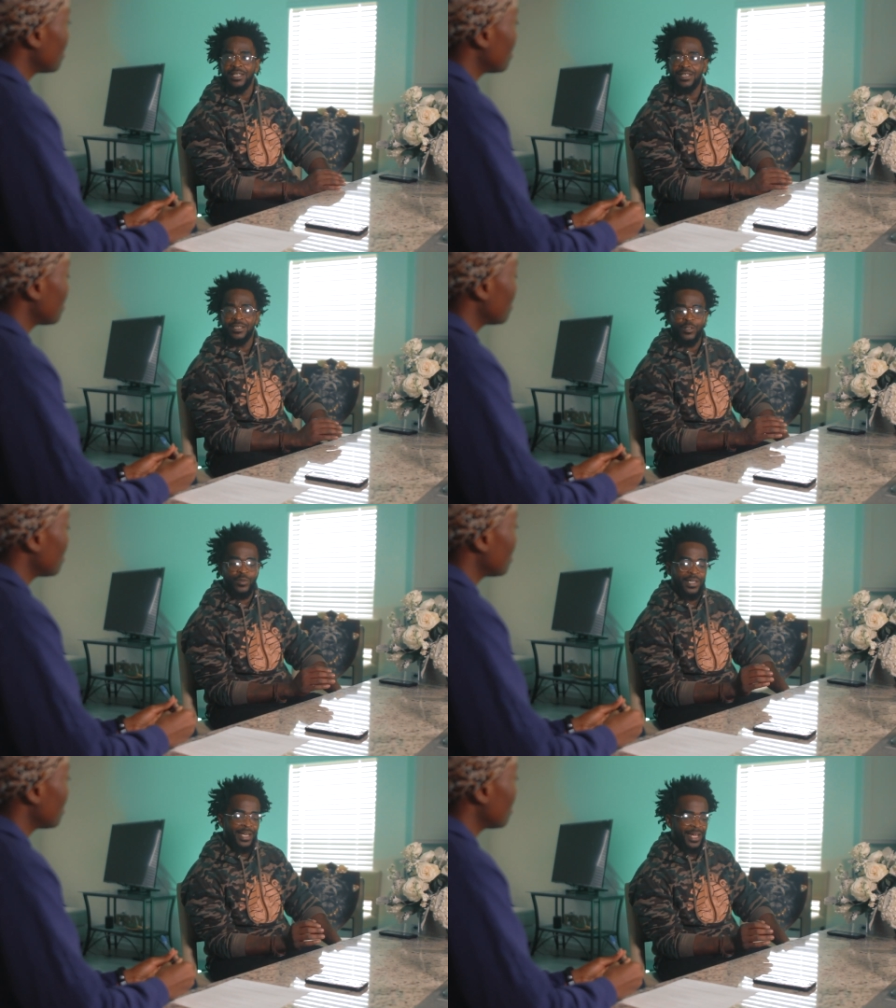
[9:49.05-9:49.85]
So
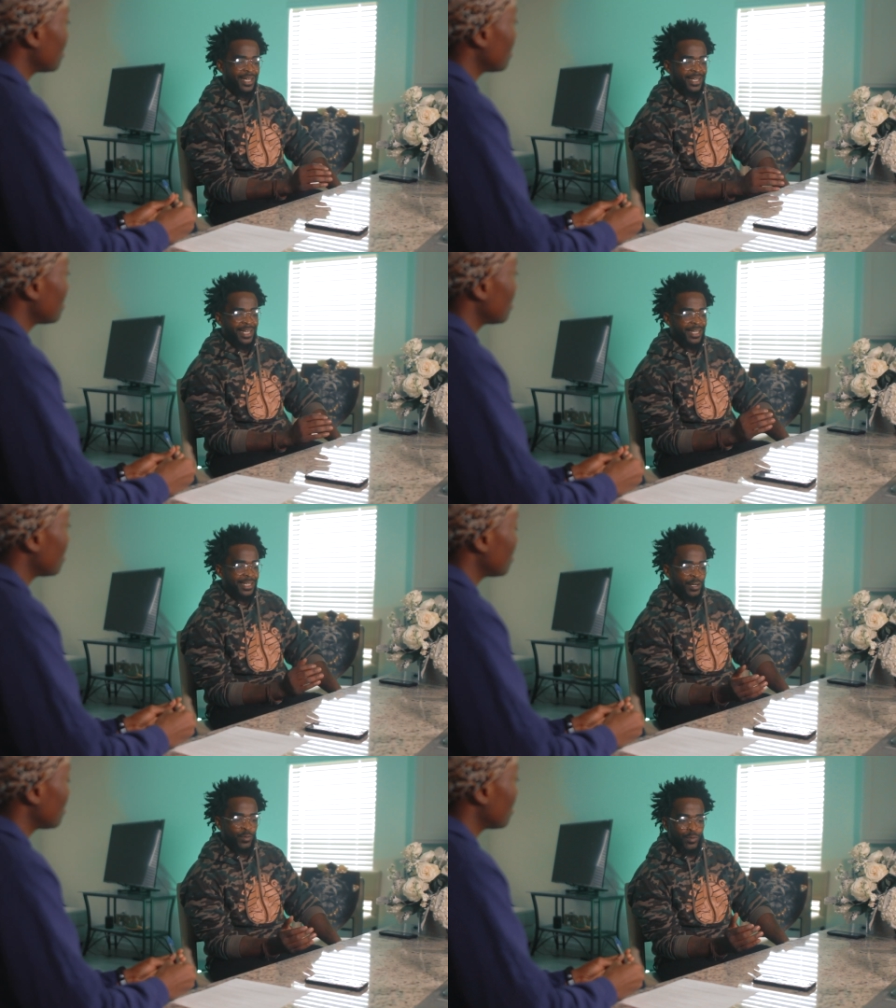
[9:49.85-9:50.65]
that now, like,
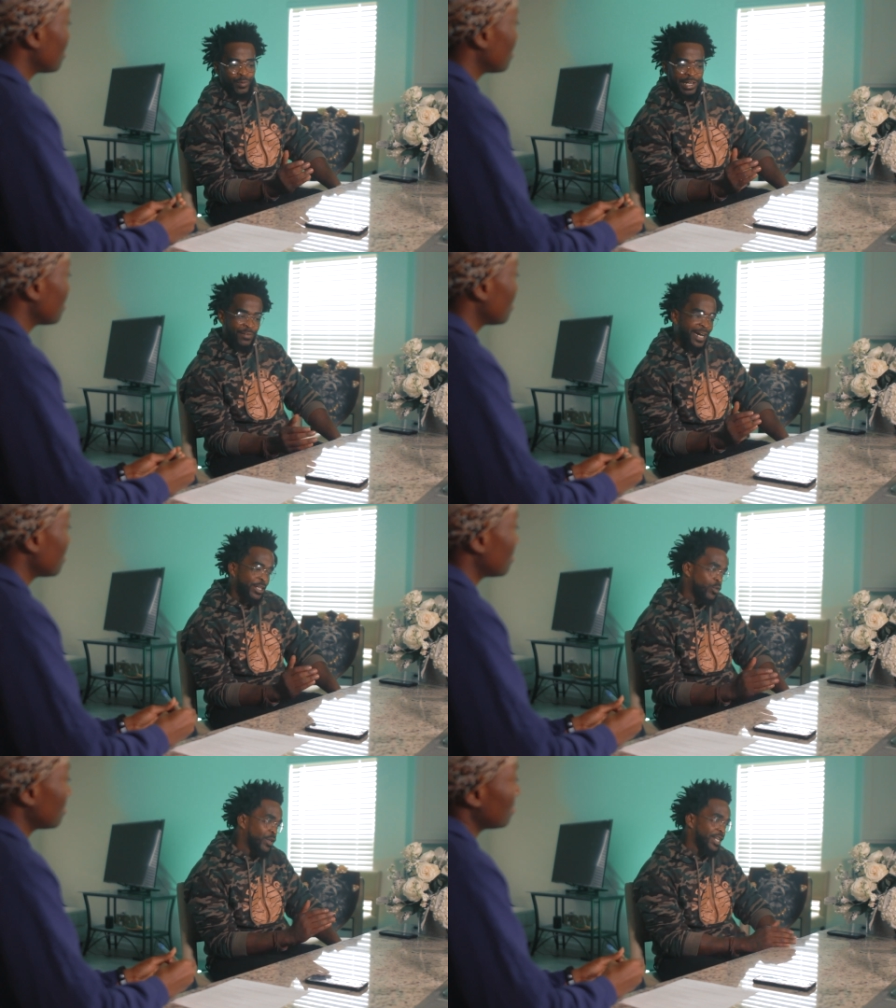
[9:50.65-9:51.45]
like whenever I
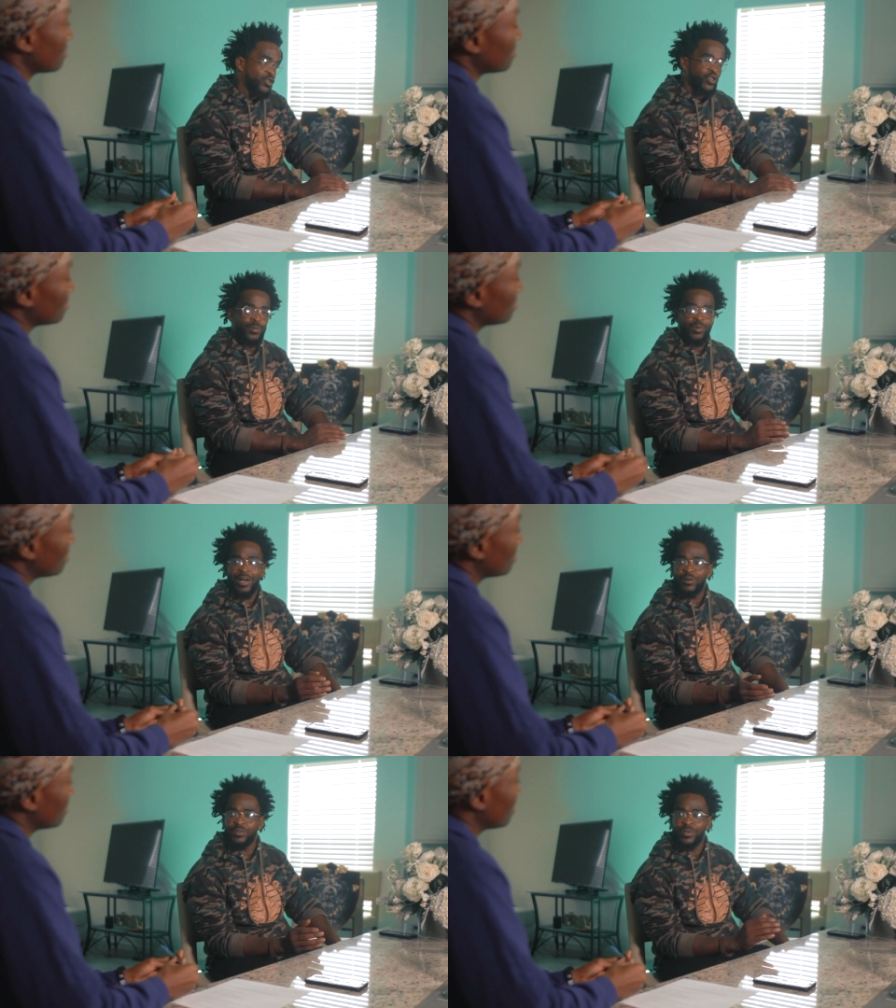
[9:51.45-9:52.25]
do get in trouble while
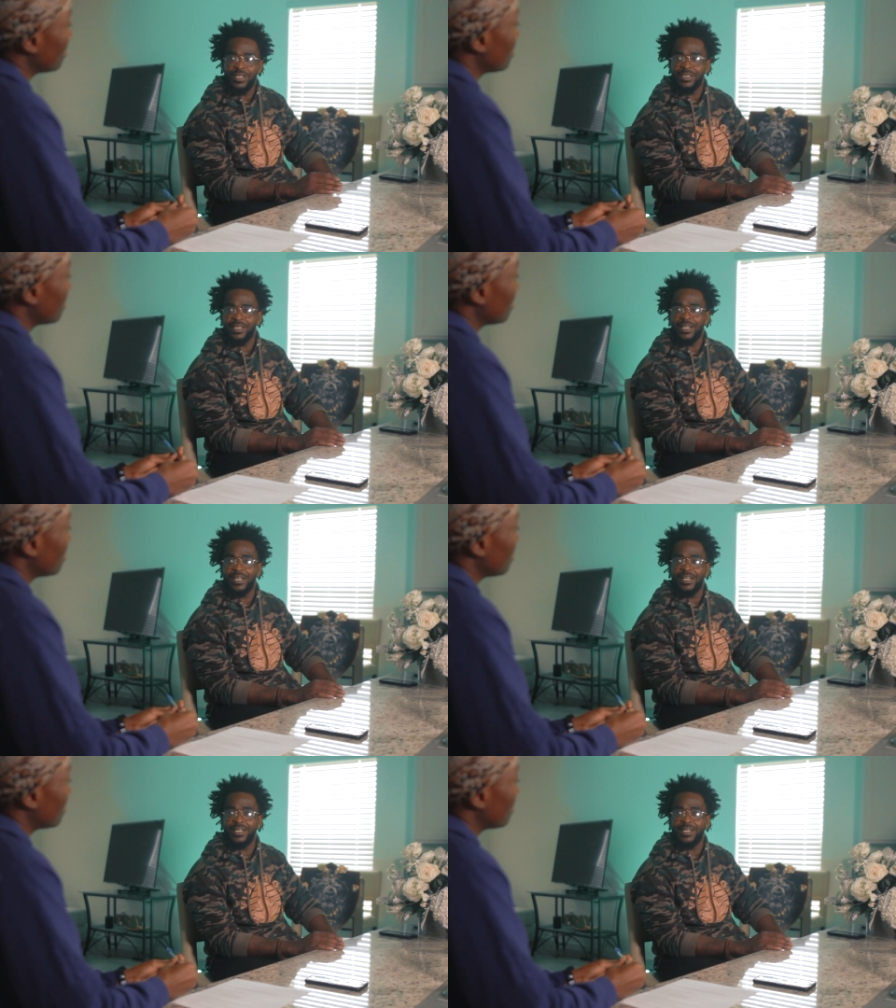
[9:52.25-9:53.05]
I was on the
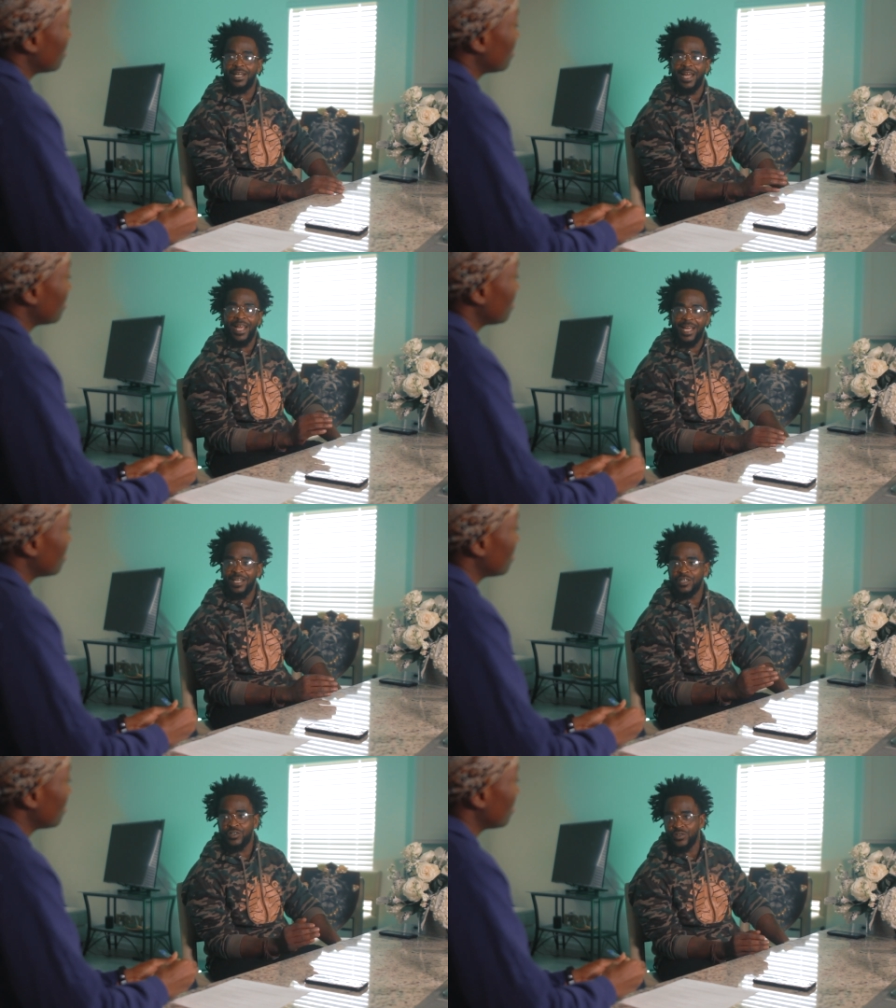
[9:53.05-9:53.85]
inside, I
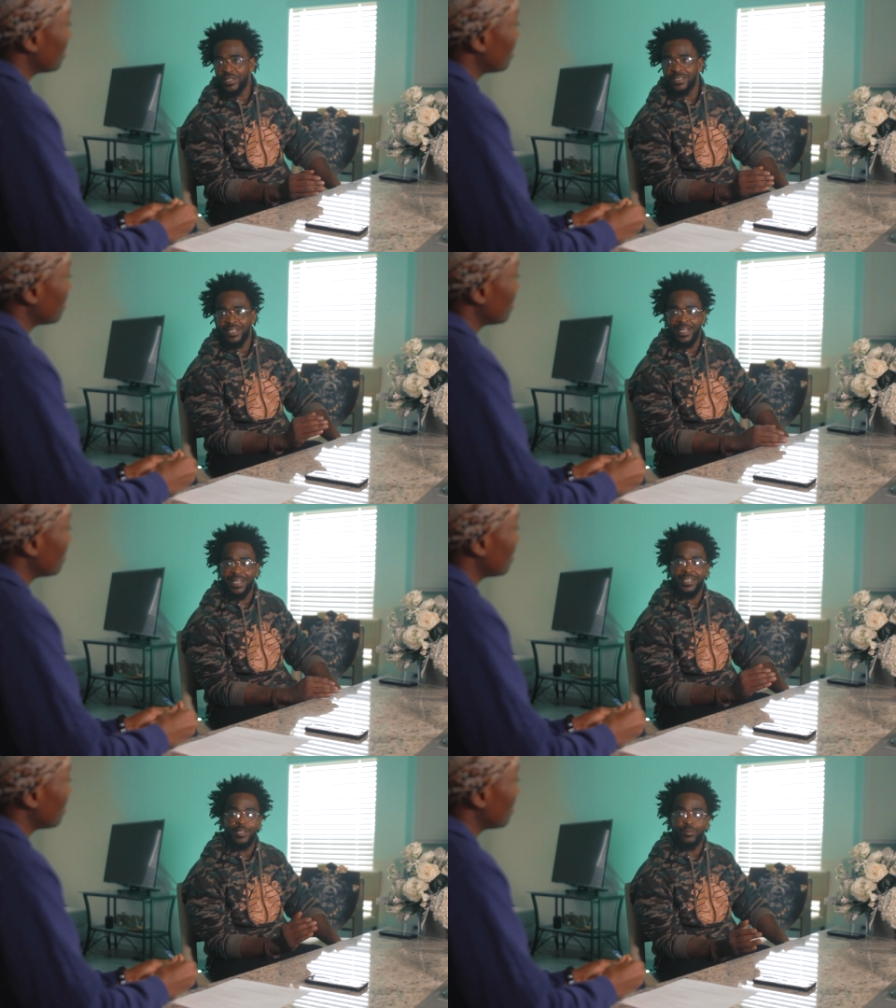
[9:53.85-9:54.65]
added stress. I had
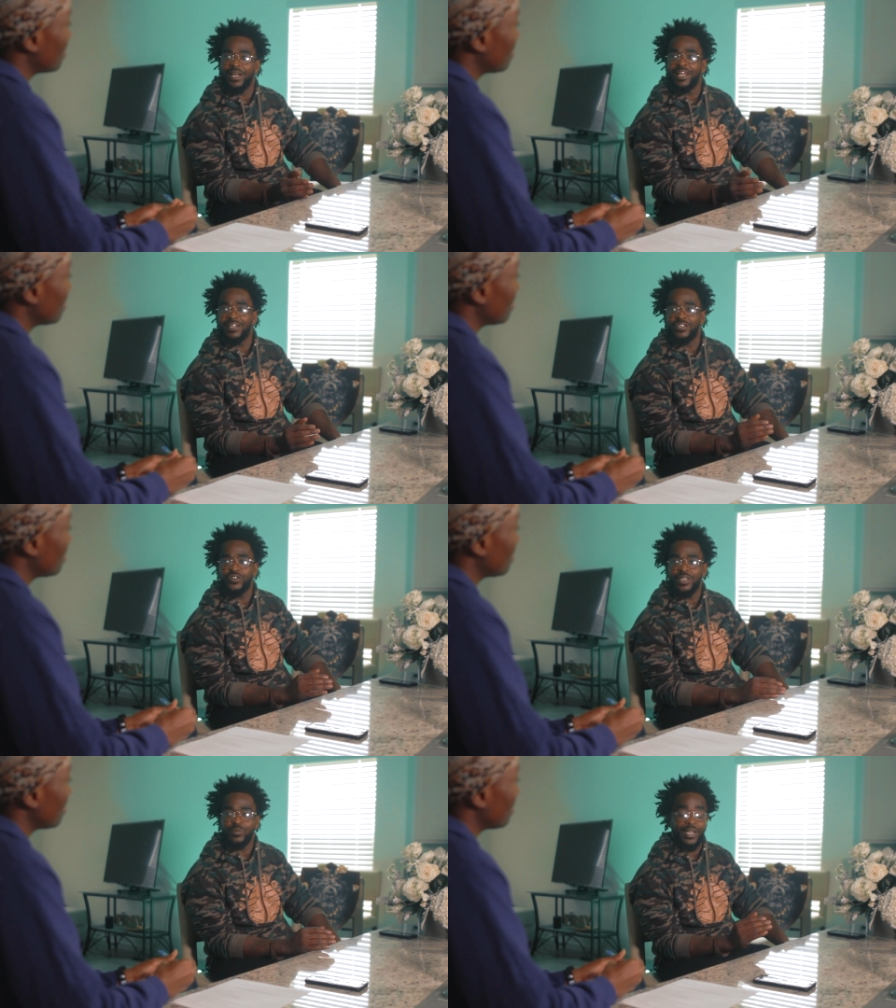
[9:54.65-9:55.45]
to keep on adding the
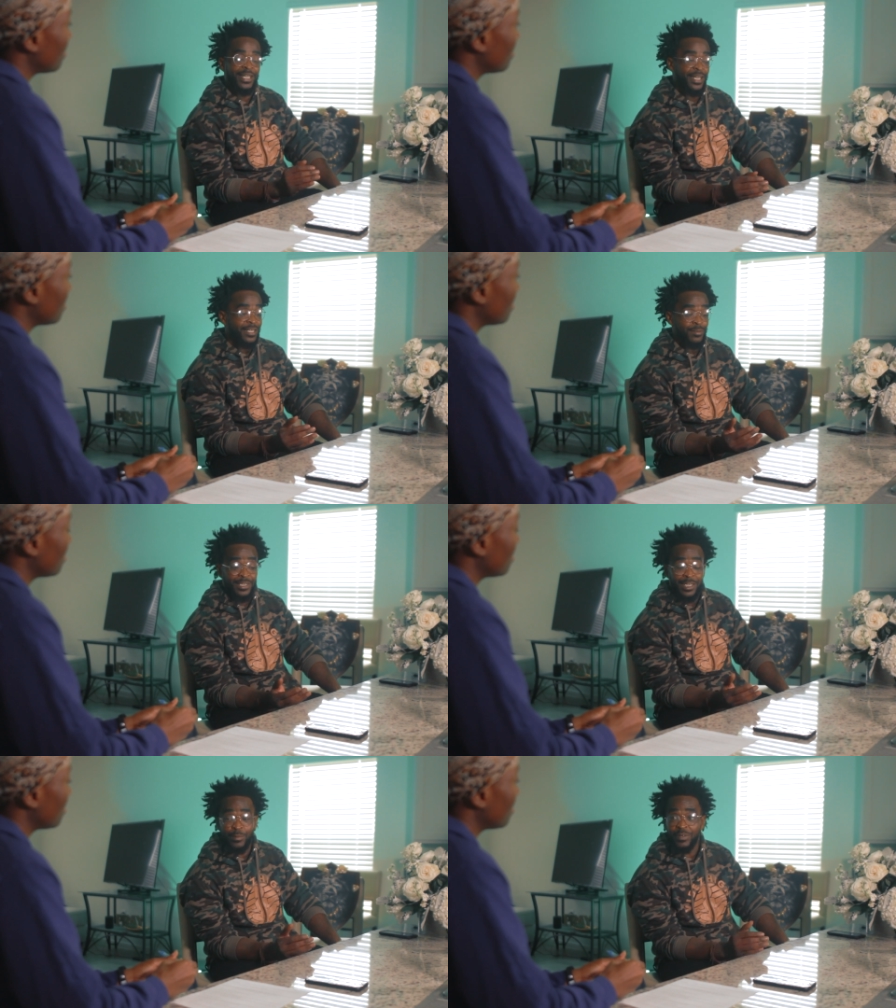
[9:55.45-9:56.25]
stress. But they can't come
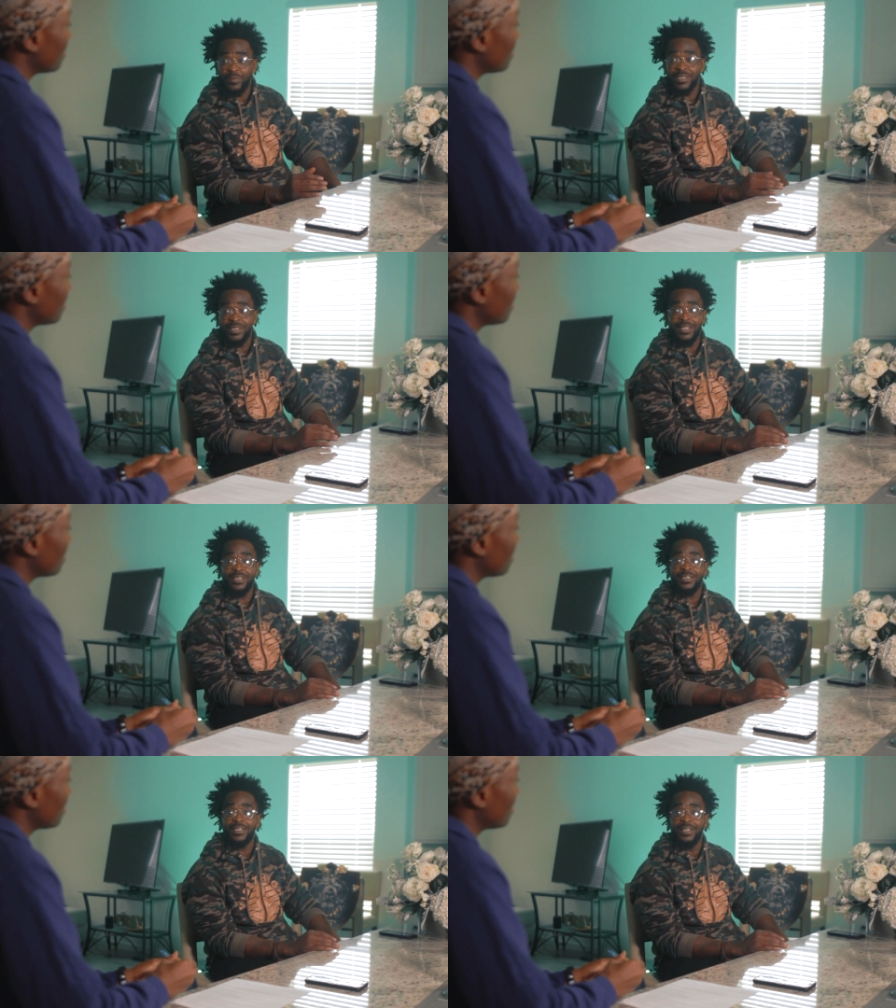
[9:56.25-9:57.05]
see me in
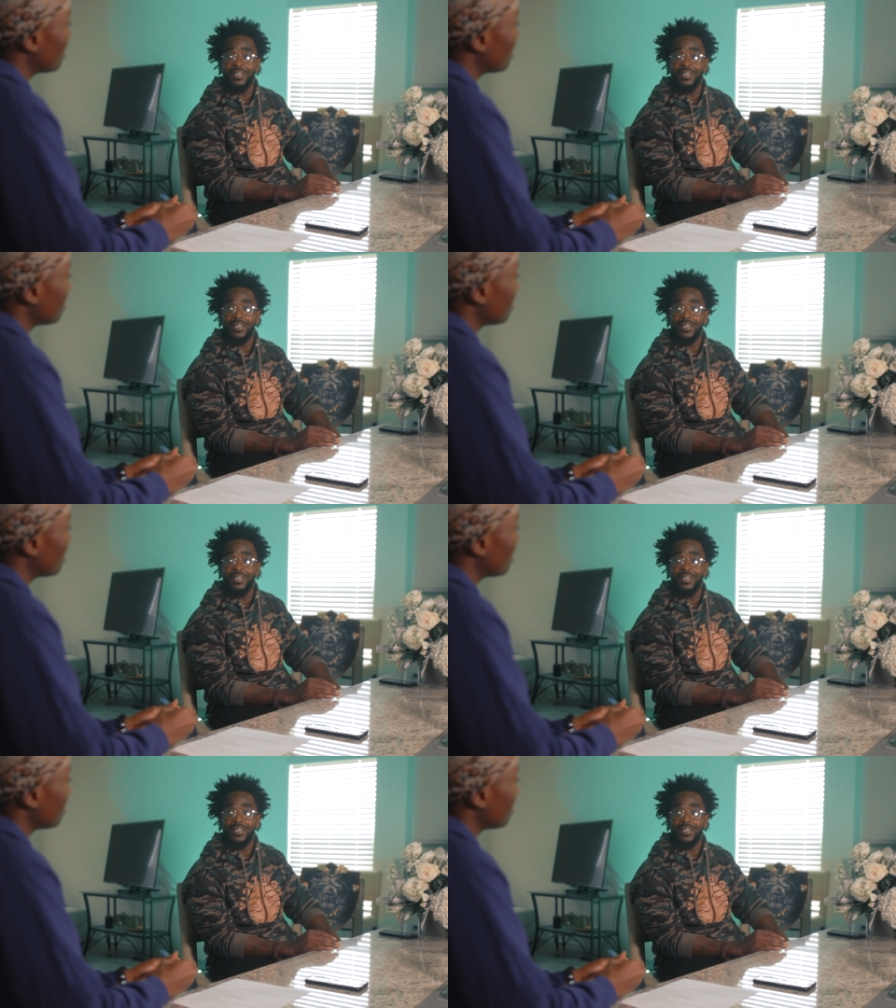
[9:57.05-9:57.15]
visitation.